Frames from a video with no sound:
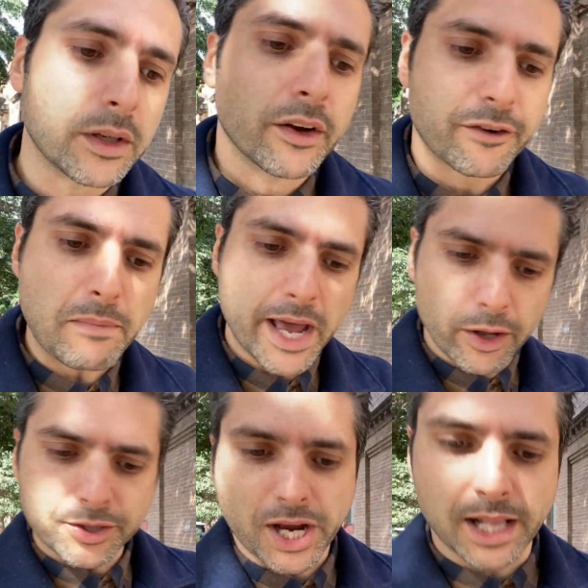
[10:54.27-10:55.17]
from my
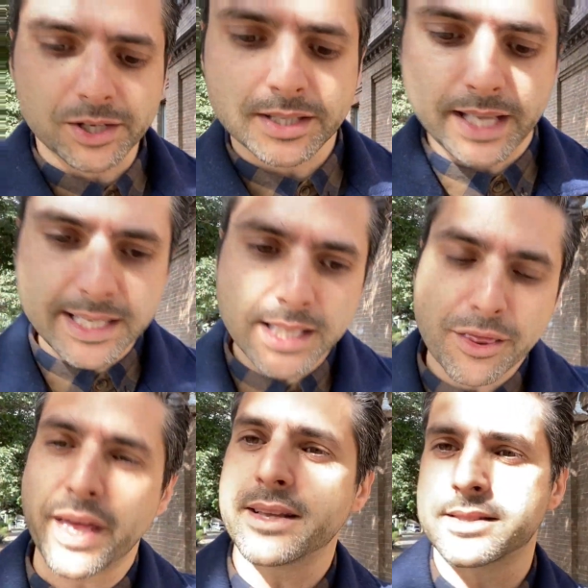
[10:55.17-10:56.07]
health challenges, these are the
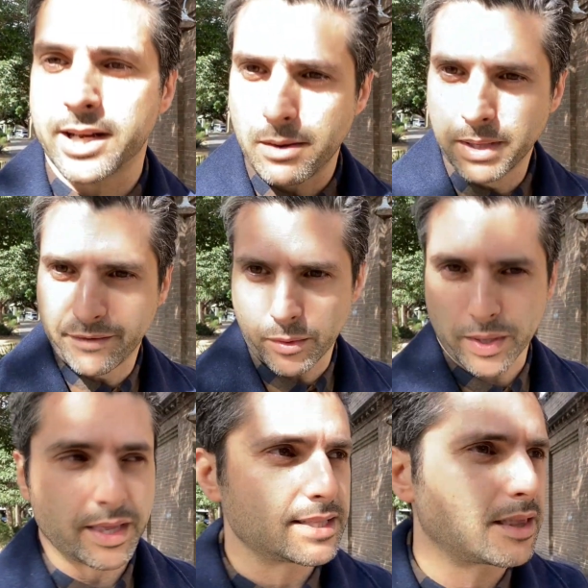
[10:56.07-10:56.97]
things that I'm living with.
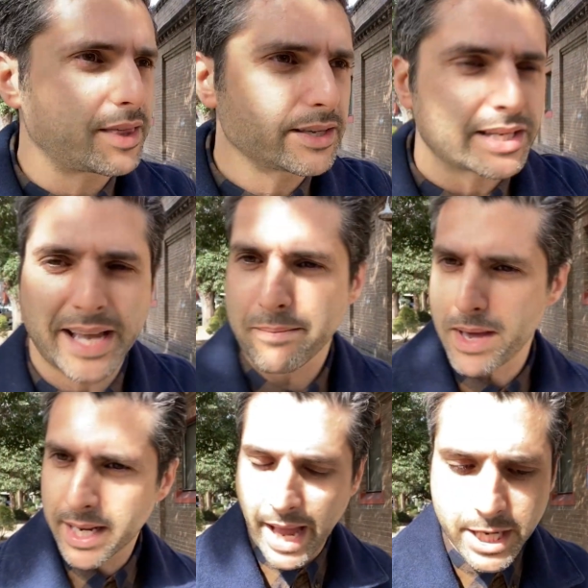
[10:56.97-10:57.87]
These are the things I take
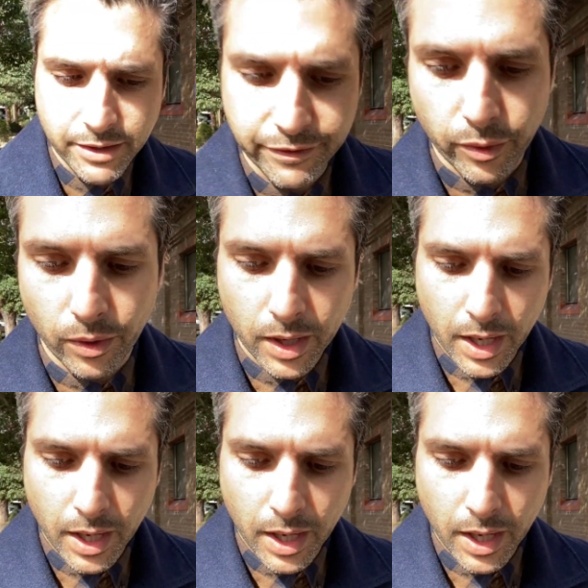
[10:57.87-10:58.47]
medication for.